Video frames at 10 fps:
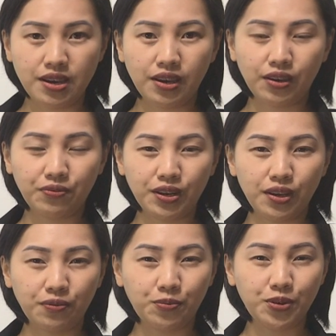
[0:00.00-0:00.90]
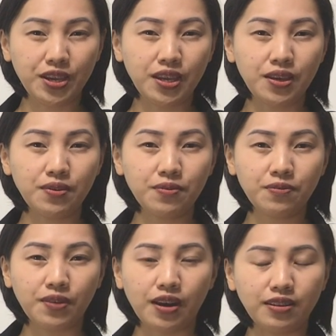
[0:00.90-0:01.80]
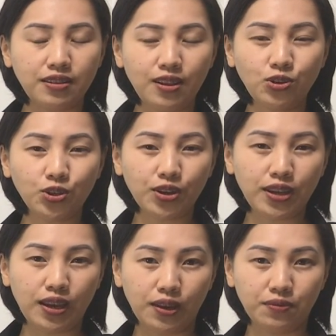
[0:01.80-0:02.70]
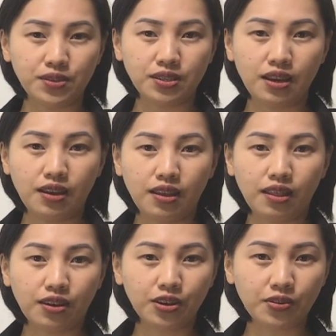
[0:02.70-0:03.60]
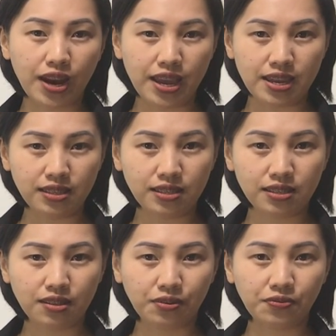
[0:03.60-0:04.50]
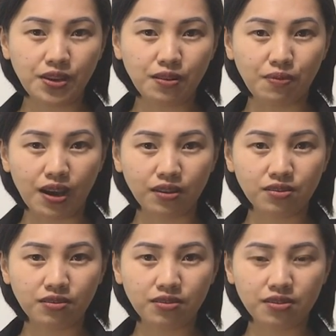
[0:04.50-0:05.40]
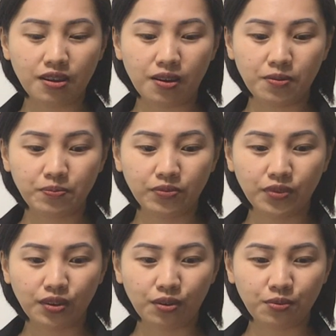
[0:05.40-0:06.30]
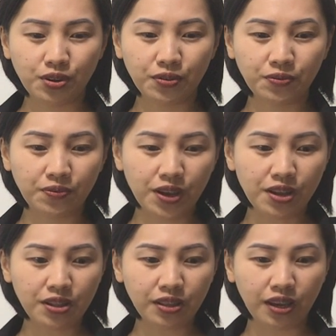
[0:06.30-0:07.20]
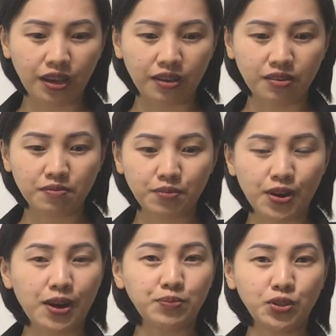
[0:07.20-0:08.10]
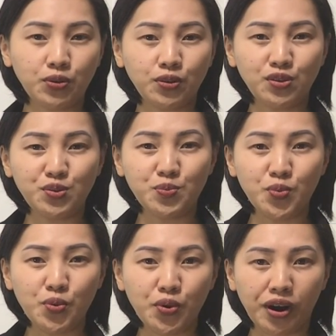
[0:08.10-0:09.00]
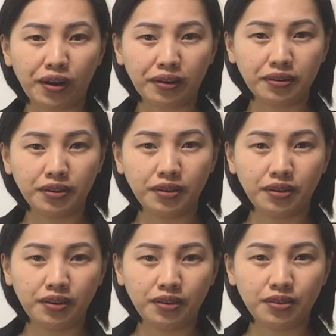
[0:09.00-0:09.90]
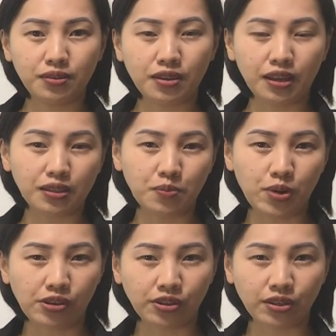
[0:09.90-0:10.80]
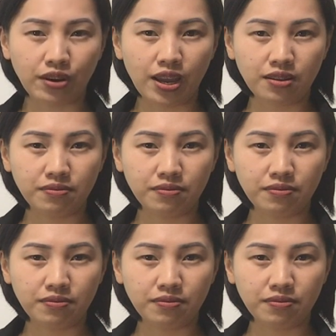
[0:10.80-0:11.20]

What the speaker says: even if the teacher gives their grades, their feedback, so they'll say, oh, you're failing. Perhaps you could do more to get a better grade.